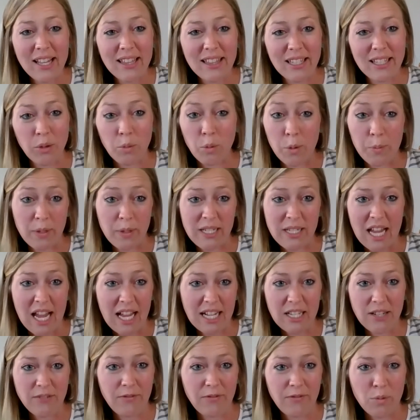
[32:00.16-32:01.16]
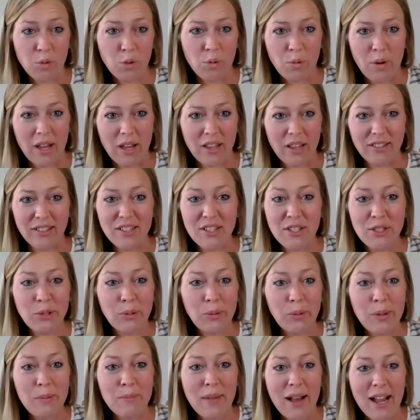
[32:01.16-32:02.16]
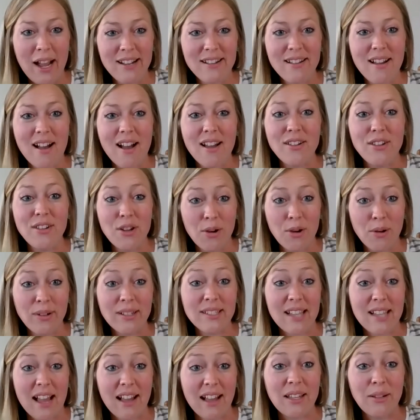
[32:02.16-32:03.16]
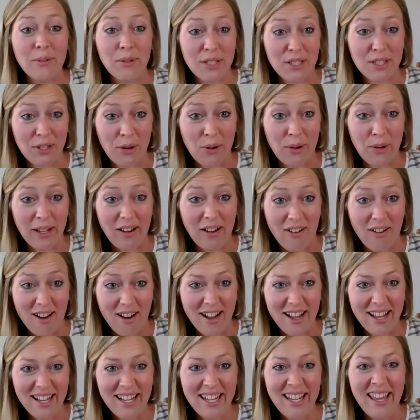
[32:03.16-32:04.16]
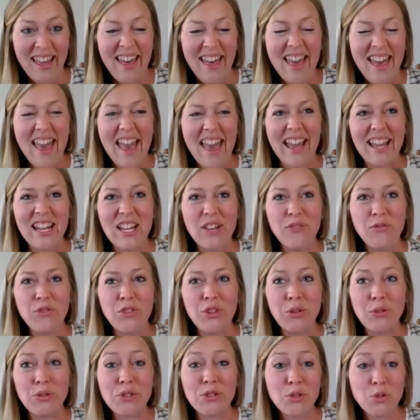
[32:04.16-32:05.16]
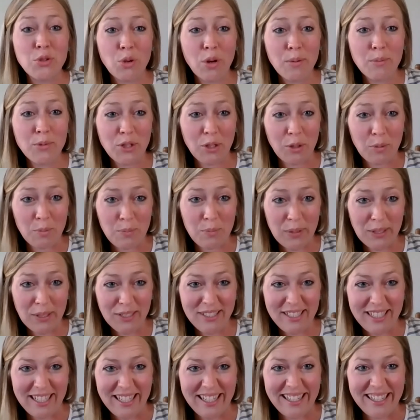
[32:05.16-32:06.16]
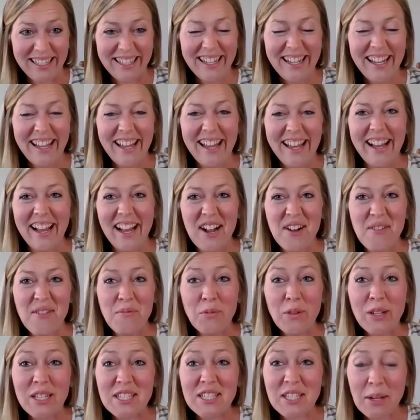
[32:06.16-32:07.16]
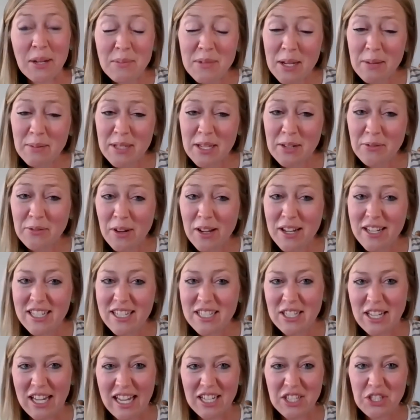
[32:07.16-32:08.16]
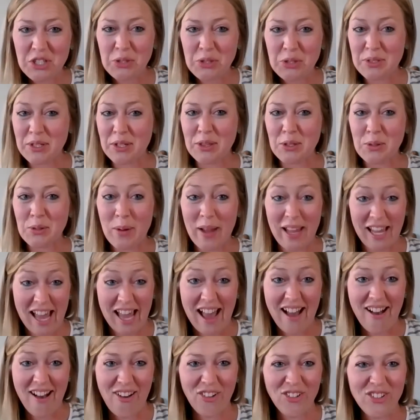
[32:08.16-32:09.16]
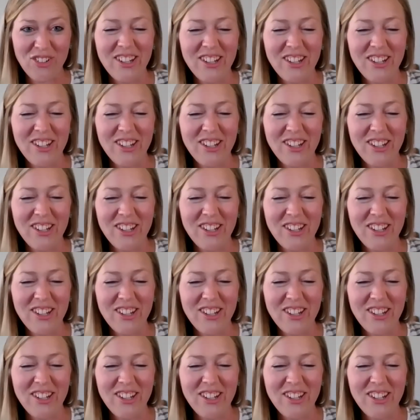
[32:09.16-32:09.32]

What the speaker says: there, we're protected from the weather. And so we might not know exactly what's going on. And if those storms are building, we sometimes can run into issues on the way out.